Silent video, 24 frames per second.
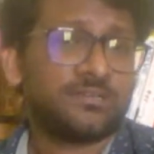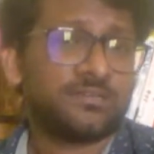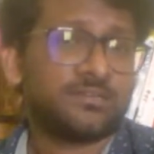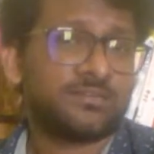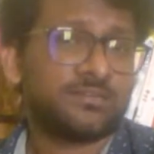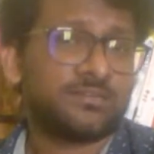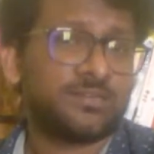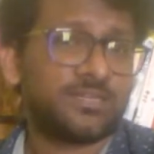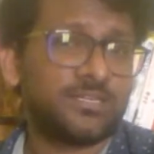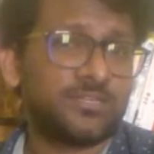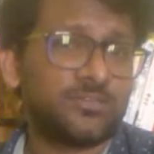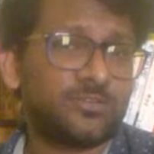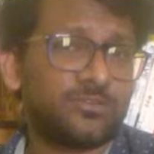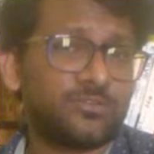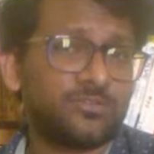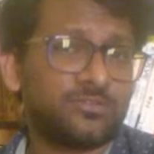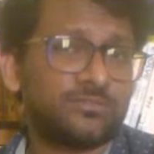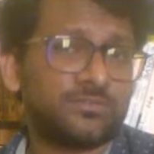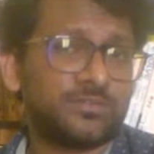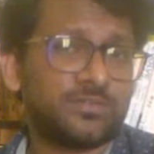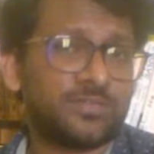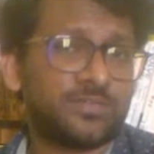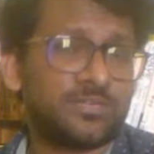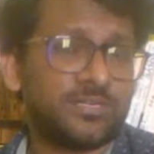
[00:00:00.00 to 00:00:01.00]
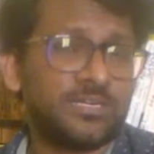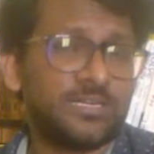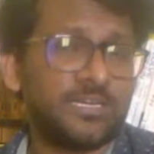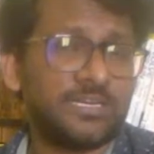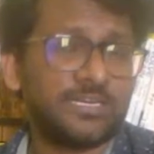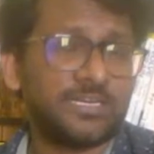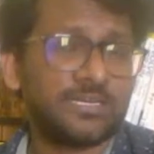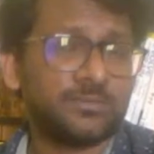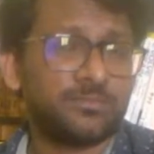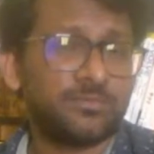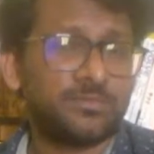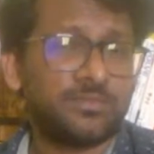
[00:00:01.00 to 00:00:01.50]

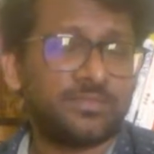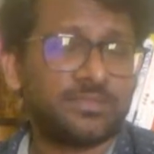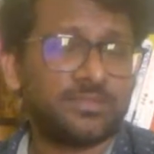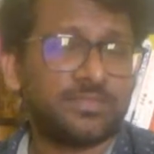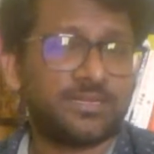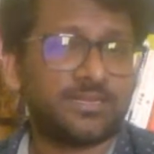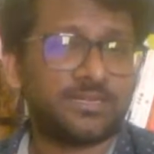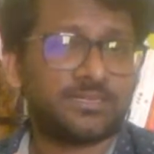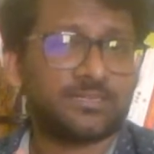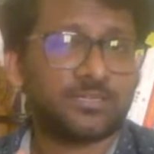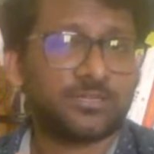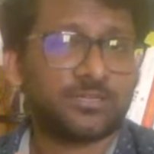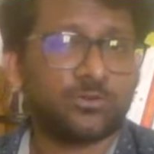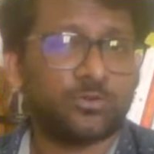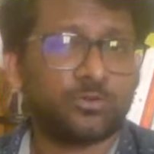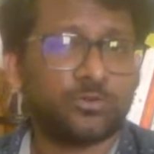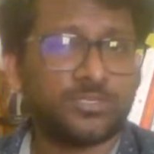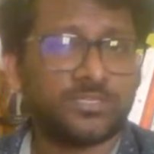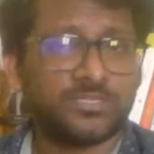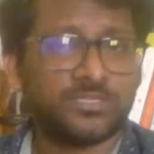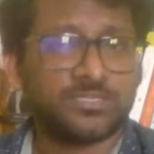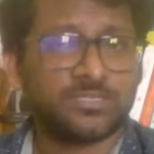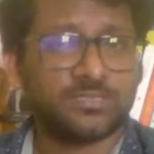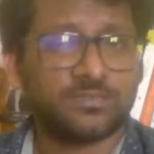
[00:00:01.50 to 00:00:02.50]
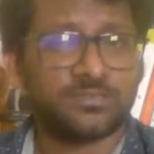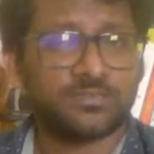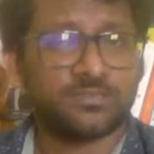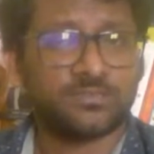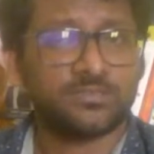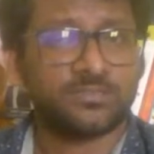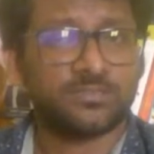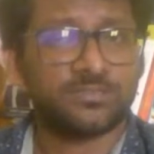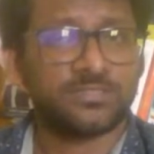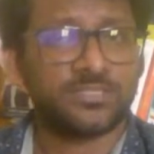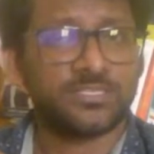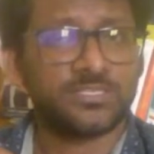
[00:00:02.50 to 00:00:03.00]
relatable that only
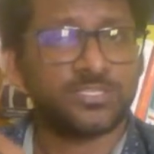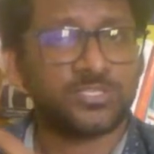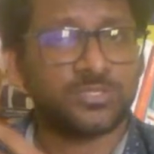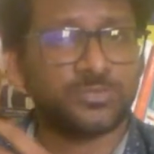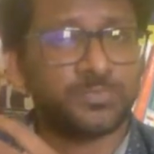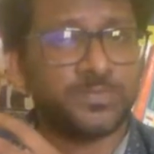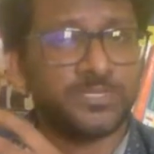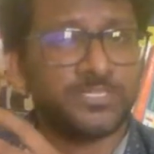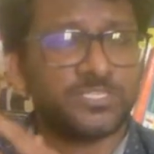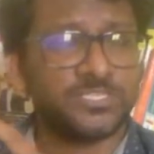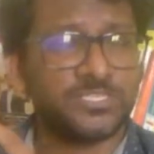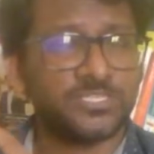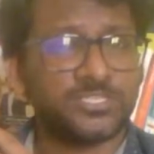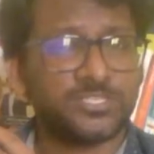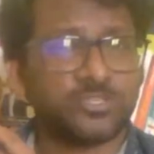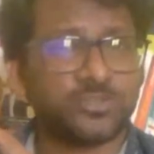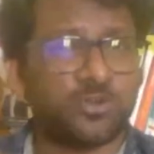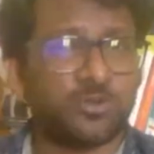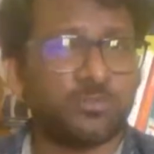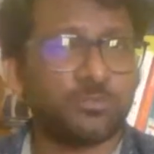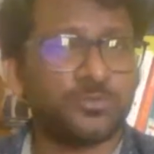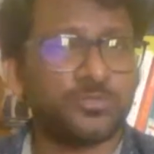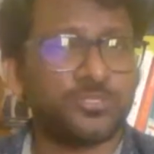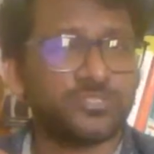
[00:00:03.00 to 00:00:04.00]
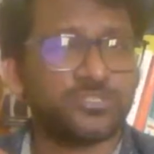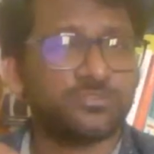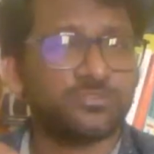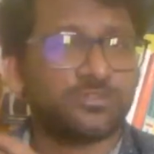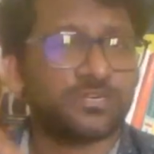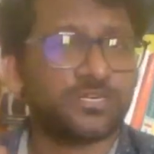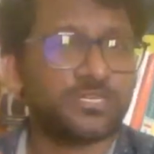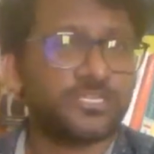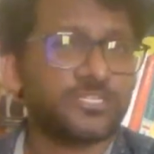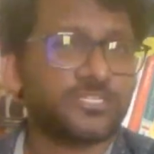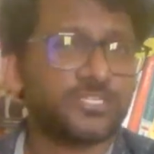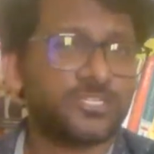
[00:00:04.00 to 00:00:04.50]
the species composition
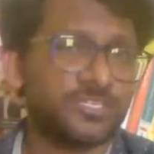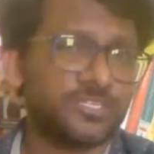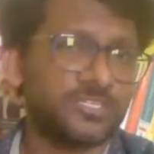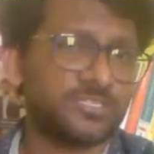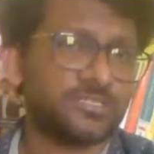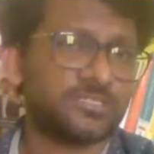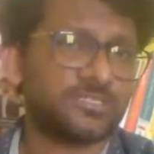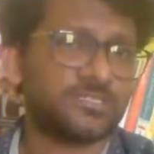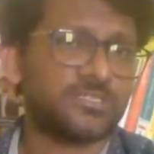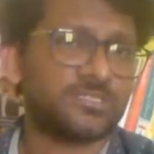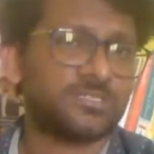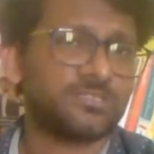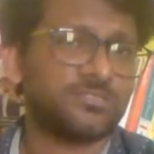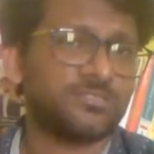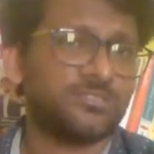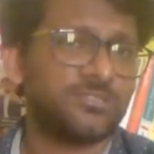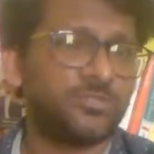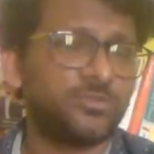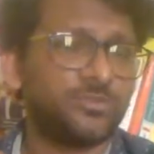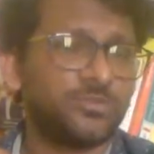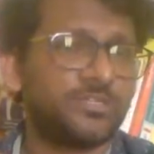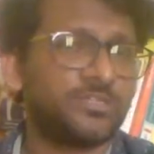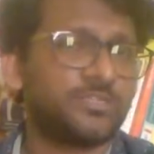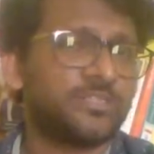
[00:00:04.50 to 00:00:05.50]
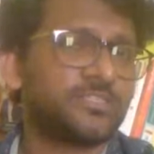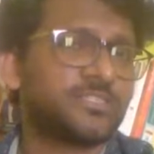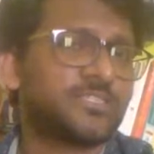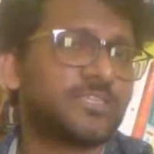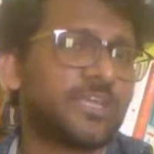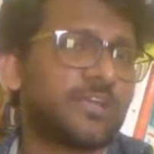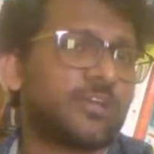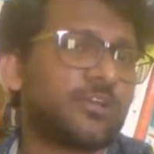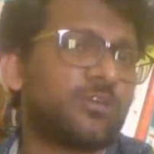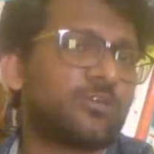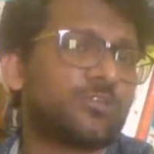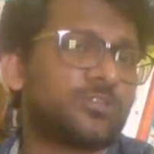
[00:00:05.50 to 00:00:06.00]
or richness during
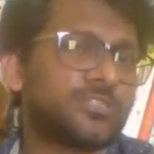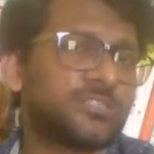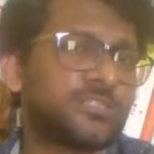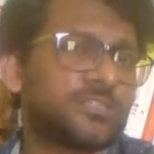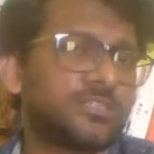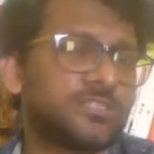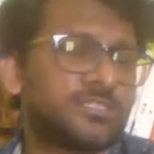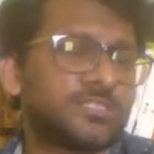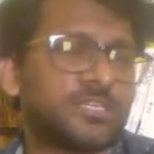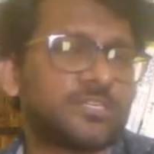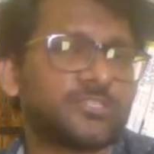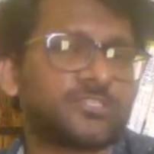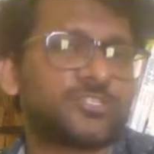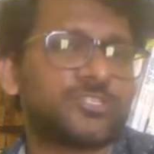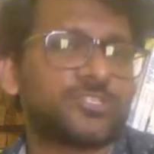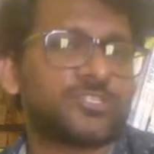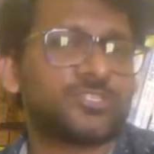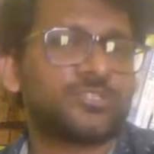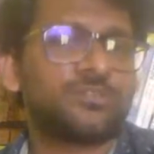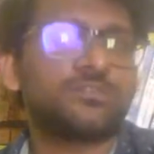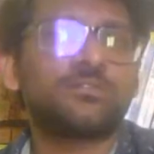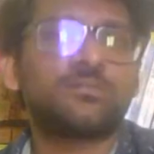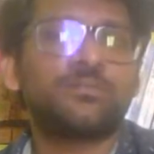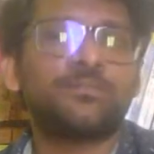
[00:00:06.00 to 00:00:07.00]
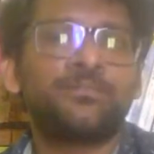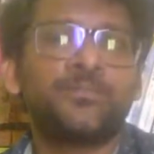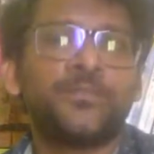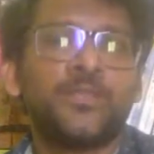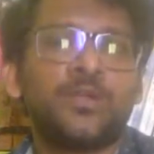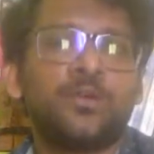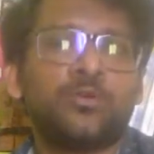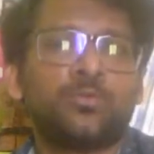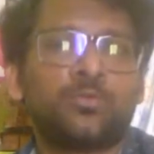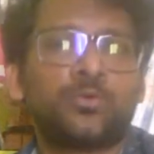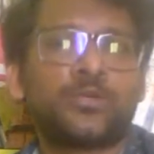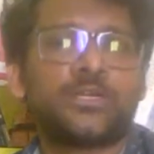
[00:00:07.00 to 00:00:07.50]
this ecological succession
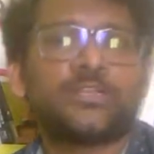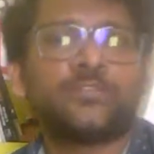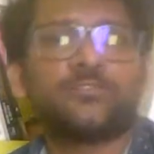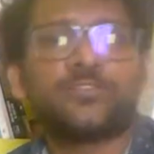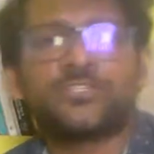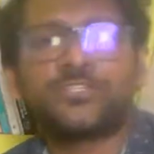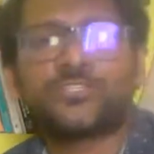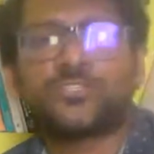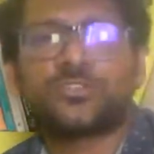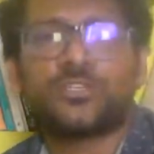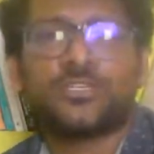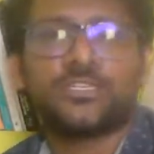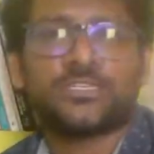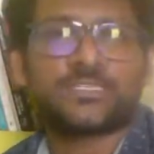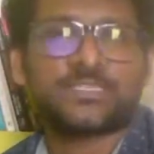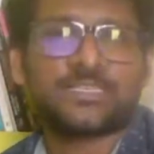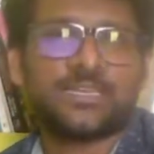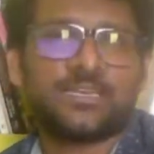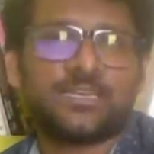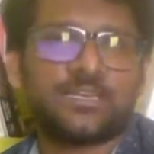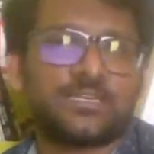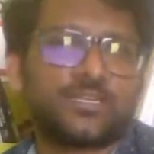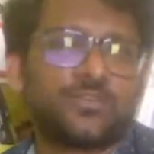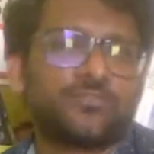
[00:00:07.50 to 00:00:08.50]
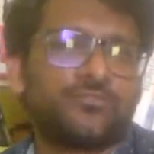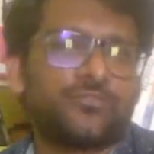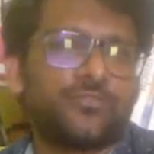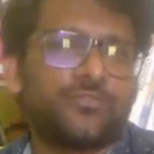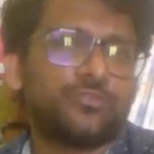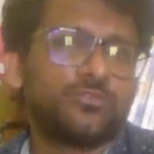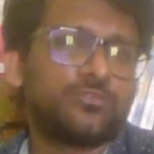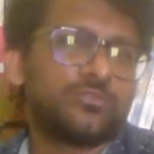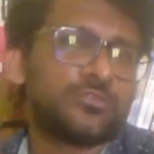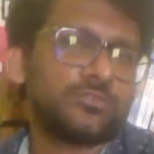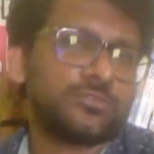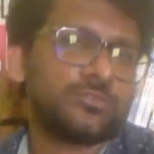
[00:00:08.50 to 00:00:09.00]
would eventually select
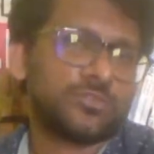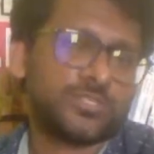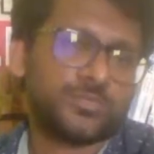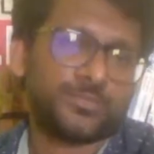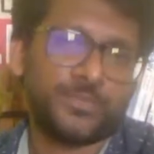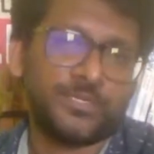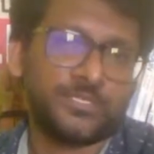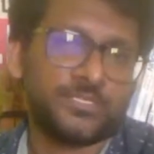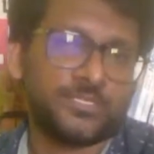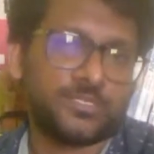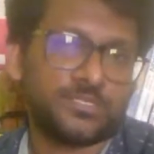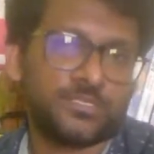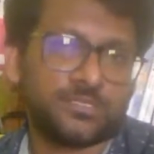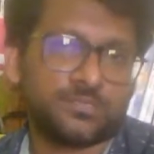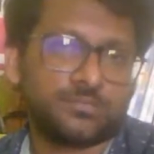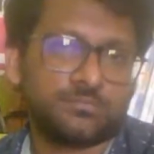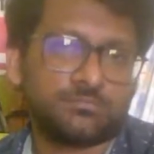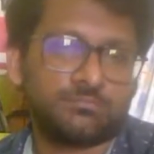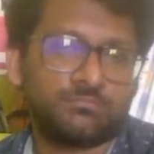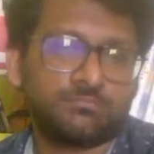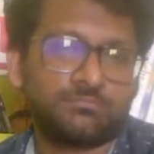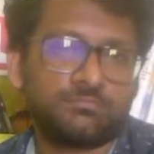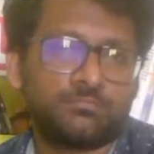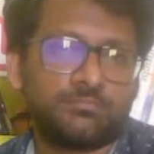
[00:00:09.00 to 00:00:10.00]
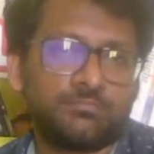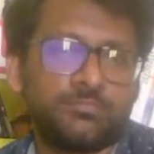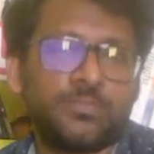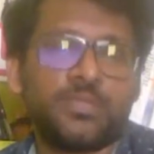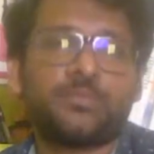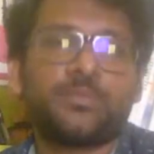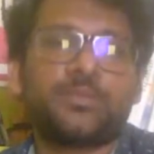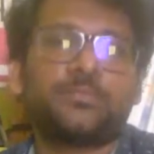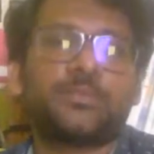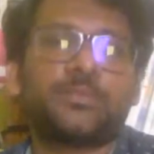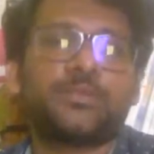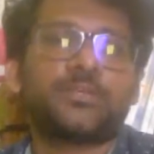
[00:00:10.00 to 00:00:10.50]
few species,
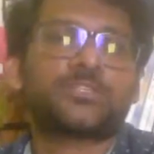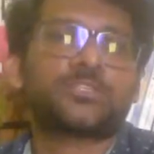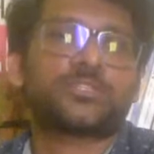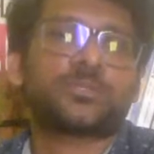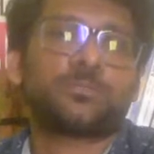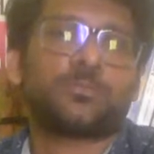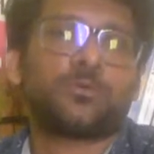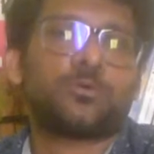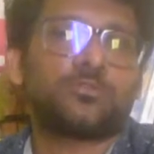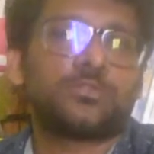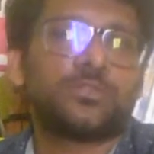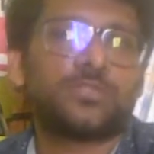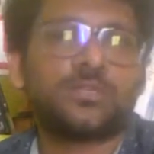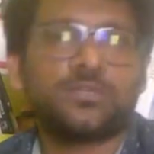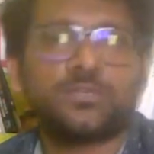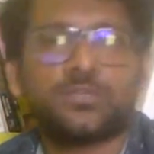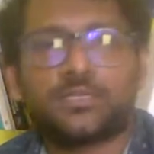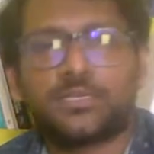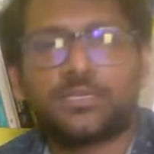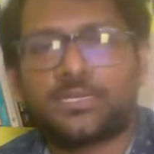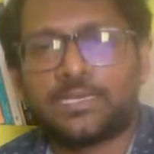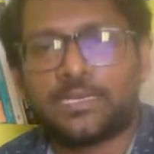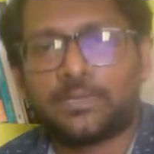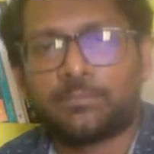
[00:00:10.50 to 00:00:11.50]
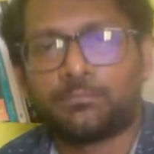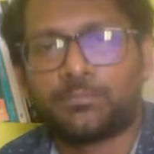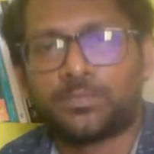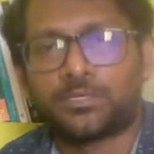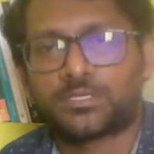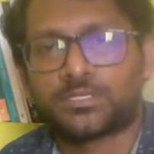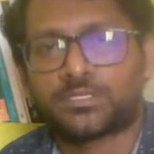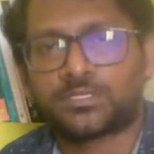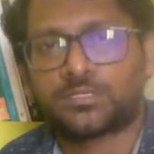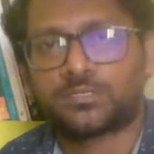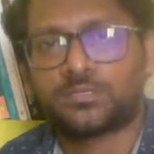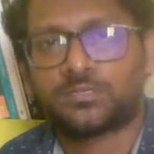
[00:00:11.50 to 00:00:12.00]
maybe based upon the
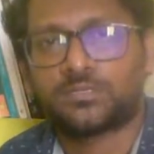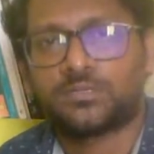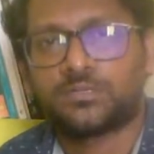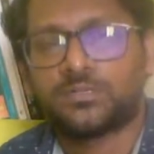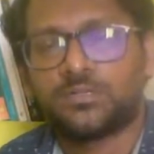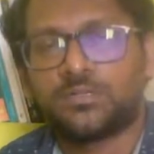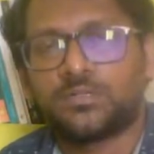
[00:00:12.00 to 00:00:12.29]
numbers.